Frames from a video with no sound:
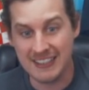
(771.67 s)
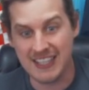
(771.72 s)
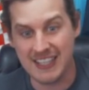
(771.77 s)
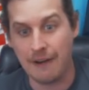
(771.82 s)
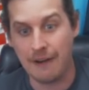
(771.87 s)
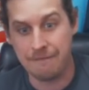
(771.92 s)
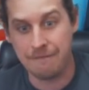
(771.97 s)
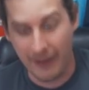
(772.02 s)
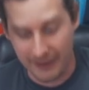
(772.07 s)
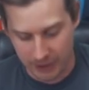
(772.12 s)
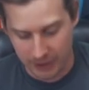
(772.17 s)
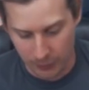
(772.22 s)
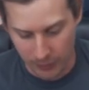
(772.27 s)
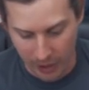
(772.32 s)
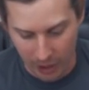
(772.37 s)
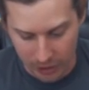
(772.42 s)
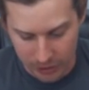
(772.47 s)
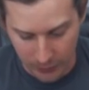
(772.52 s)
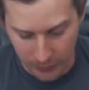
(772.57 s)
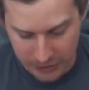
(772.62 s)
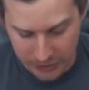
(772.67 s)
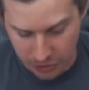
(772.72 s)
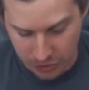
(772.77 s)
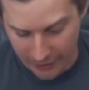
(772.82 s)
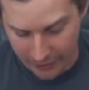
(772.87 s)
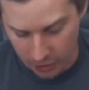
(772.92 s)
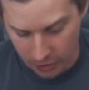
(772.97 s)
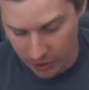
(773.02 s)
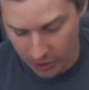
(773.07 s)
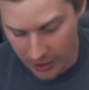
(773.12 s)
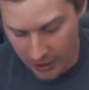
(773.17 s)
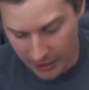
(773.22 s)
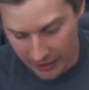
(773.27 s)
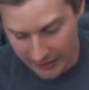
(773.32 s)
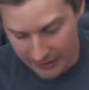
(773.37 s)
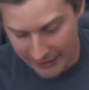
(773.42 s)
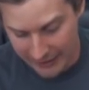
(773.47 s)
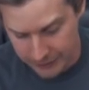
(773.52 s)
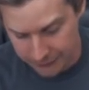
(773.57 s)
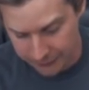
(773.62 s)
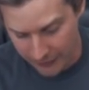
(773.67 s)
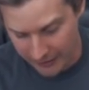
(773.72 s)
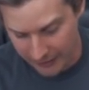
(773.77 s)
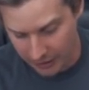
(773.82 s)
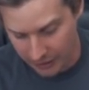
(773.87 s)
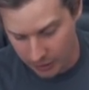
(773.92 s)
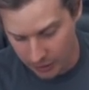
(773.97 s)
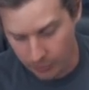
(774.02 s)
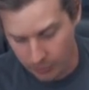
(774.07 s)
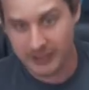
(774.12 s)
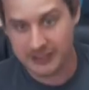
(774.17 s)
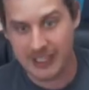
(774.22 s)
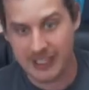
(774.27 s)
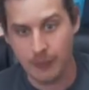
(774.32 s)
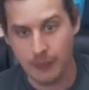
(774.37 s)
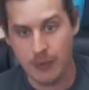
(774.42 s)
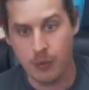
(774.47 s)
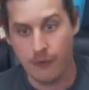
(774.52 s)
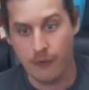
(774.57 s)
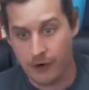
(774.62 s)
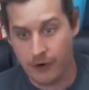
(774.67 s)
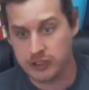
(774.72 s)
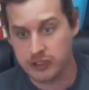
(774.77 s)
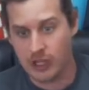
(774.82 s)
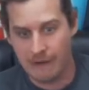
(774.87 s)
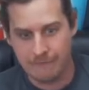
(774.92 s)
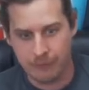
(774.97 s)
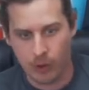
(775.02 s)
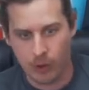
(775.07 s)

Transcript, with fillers: He's got Fanta Ronaldo at striker. Let's freaking do this. Can we reverse our